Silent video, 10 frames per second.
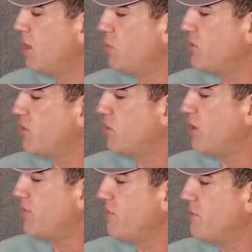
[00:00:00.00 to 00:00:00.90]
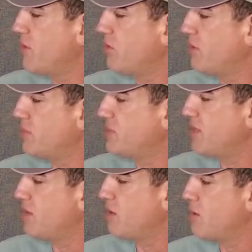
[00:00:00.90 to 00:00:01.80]
We took off the metal clips
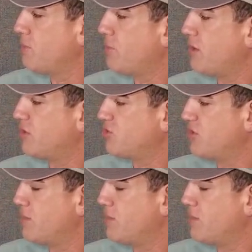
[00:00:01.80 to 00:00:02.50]
here, polished them